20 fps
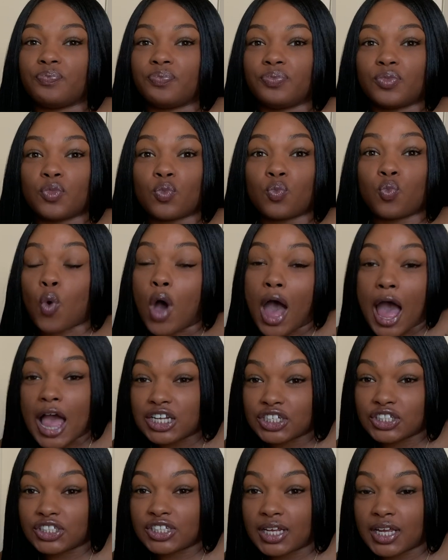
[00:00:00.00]

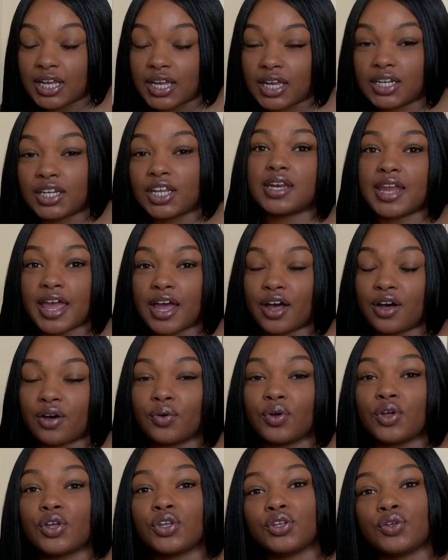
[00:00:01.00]
washed it.
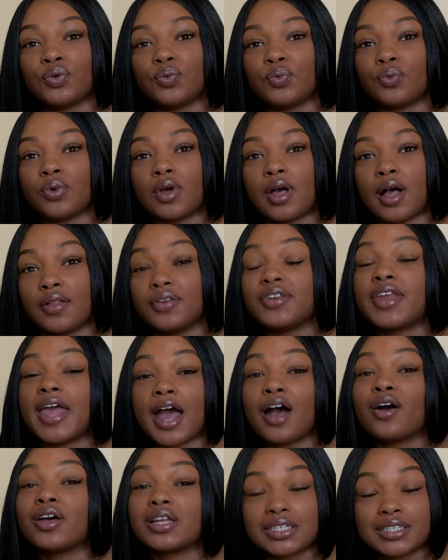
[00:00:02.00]
Now
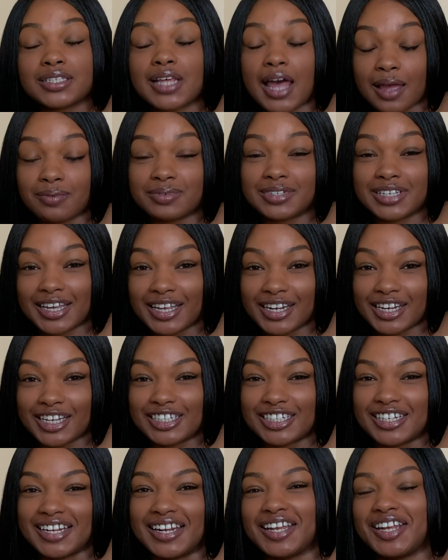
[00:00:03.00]
it's time to
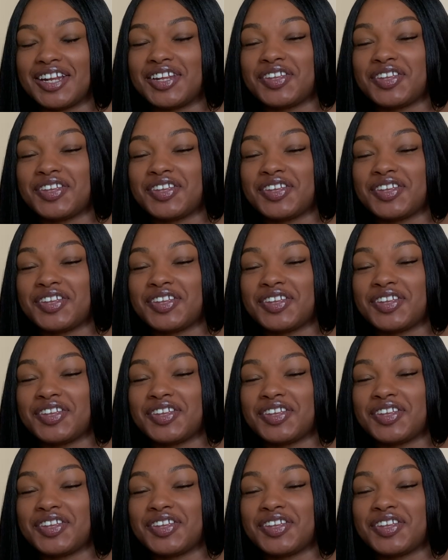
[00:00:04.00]
condition it.